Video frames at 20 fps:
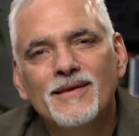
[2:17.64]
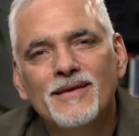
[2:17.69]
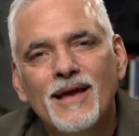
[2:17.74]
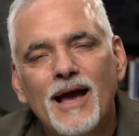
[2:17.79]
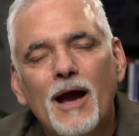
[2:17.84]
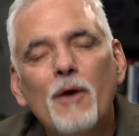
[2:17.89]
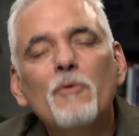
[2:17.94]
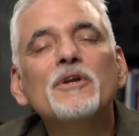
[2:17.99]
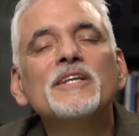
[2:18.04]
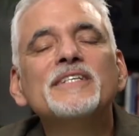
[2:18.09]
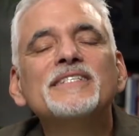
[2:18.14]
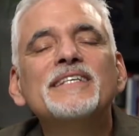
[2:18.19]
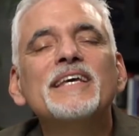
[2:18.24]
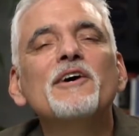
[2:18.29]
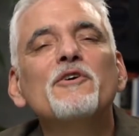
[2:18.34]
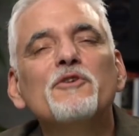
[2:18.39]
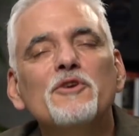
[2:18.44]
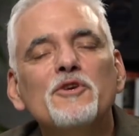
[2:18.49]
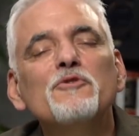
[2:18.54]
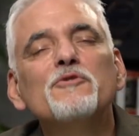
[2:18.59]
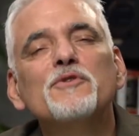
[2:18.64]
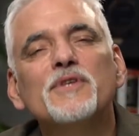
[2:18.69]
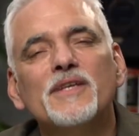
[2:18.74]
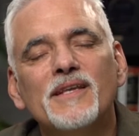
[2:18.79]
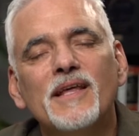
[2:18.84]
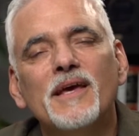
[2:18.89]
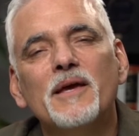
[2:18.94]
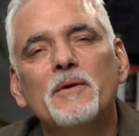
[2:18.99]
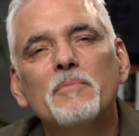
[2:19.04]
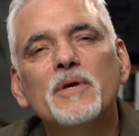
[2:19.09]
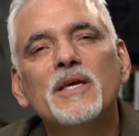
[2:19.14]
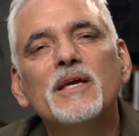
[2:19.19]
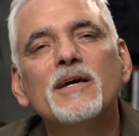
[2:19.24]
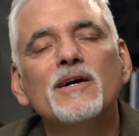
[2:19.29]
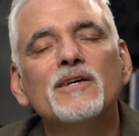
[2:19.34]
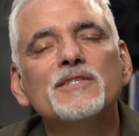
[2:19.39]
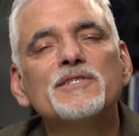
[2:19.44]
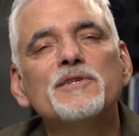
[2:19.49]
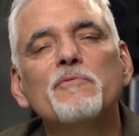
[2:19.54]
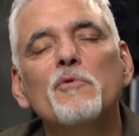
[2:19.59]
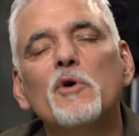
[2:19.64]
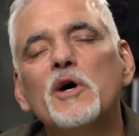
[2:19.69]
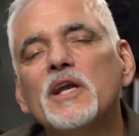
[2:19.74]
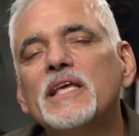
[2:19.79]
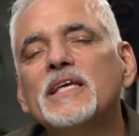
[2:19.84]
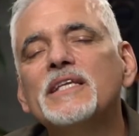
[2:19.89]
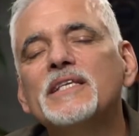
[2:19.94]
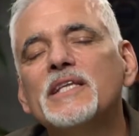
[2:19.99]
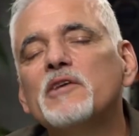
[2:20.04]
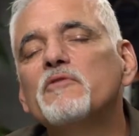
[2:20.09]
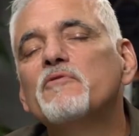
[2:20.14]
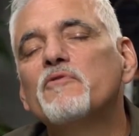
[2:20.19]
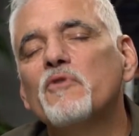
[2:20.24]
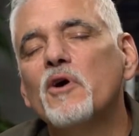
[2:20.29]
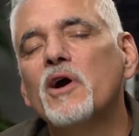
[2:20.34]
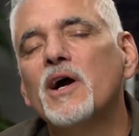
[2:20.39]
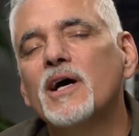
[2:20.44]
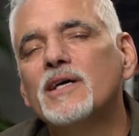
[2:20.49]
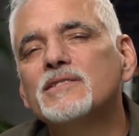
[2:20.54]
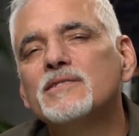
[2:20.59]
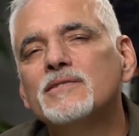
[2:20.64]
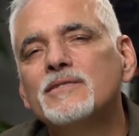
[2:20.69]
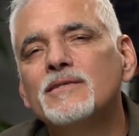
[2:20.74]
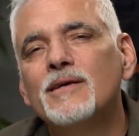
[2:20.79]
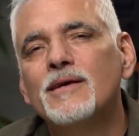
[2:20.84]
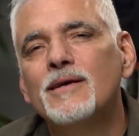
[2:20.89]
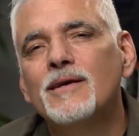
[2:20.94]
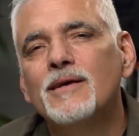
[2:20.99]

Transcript: I want to tell you today, because of what he did for us,